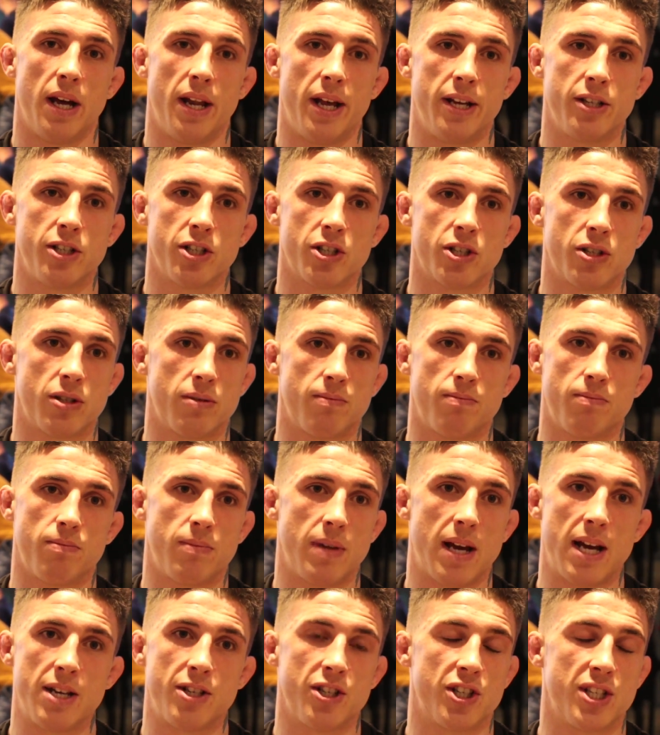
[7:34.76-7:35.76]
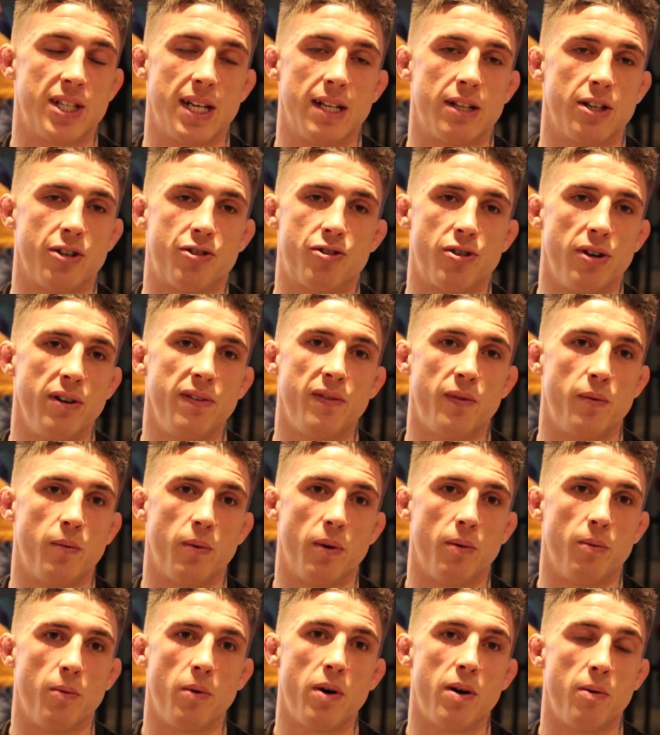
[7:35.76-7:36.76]
just said the truth.
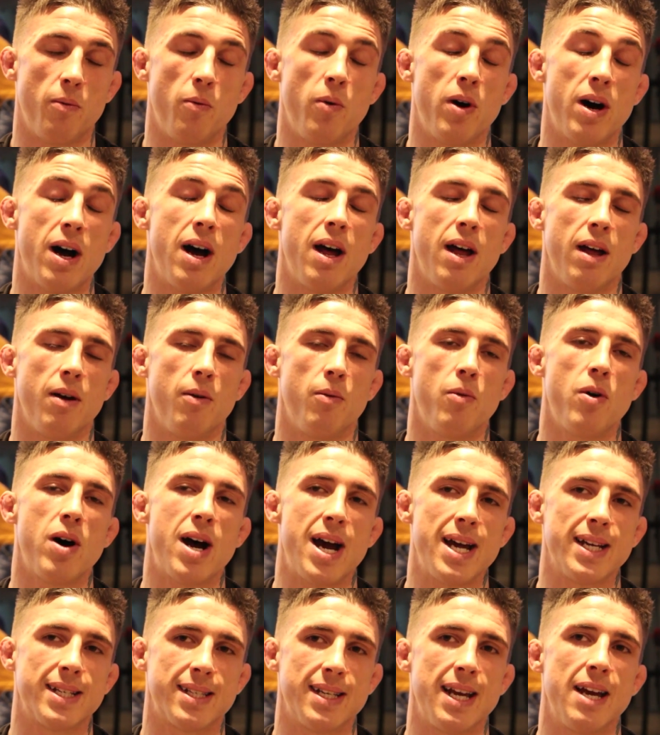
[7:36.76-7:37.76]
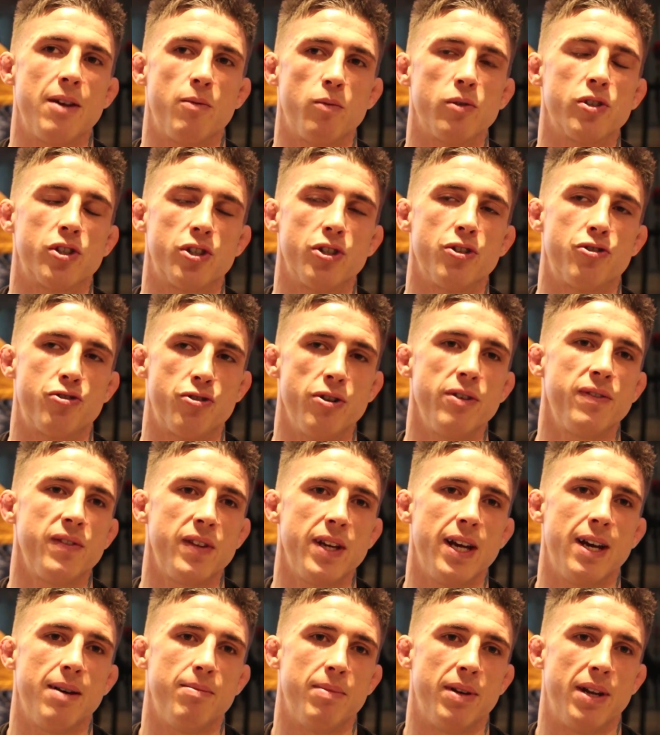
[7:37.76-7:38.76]
What I said was the truth
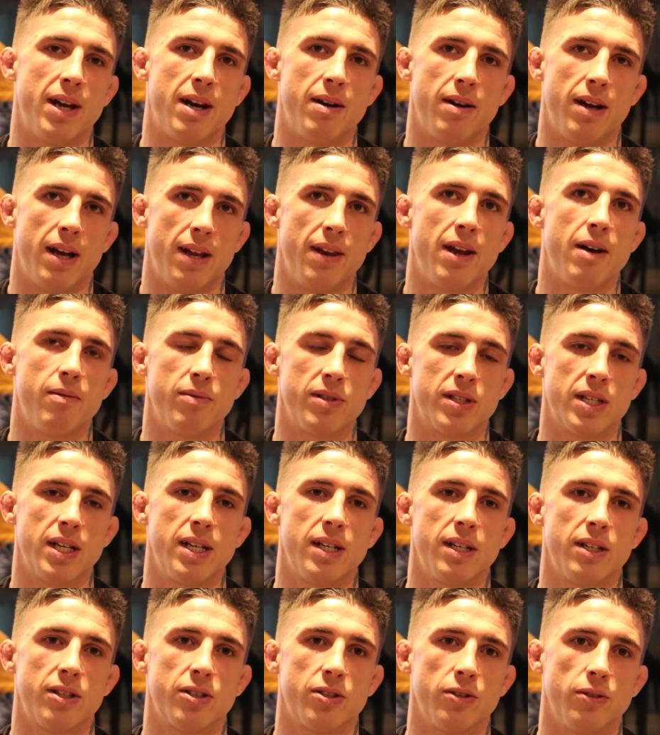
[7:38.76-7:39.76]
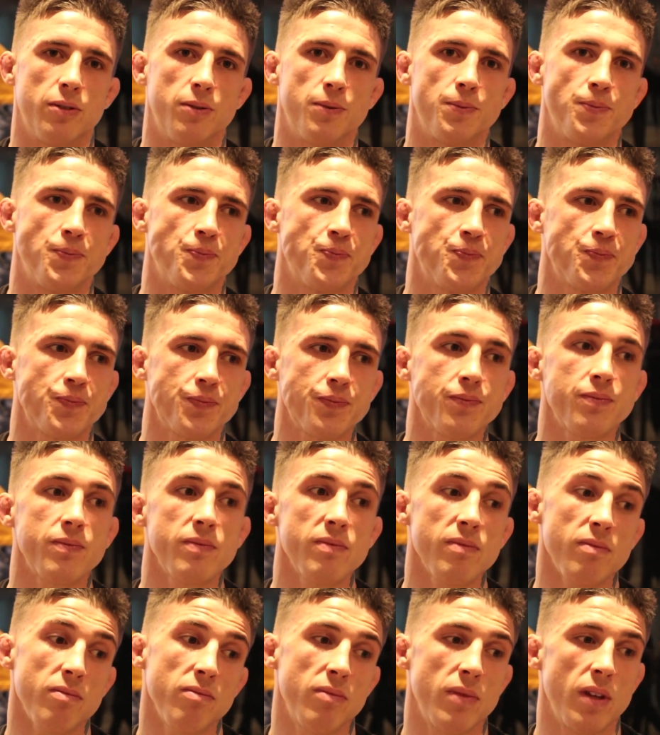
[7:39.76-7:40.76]
to him, and that was it. So
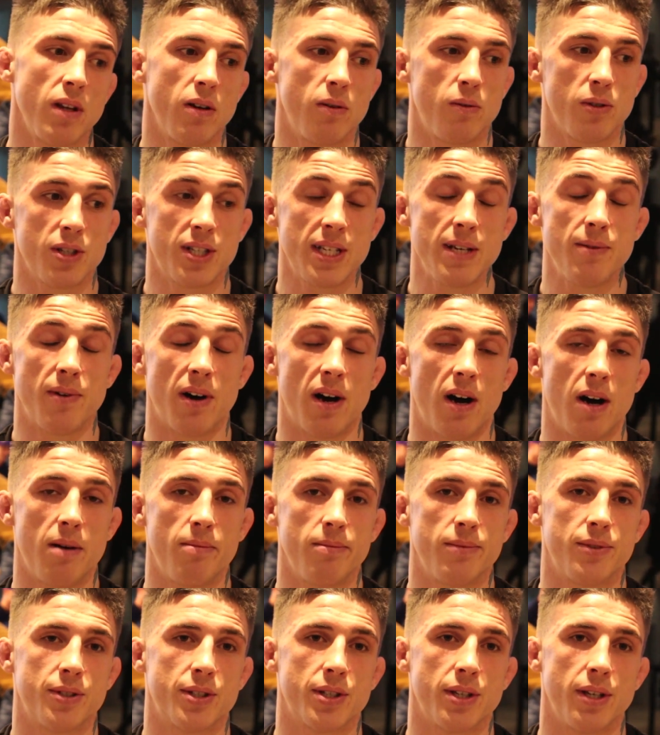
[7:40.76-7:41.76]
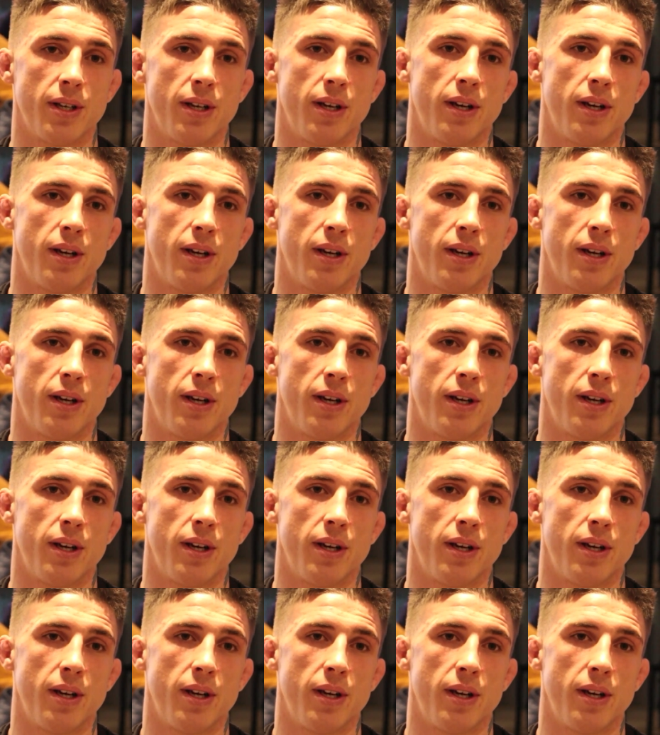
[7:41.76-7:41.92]
we'll see what happens.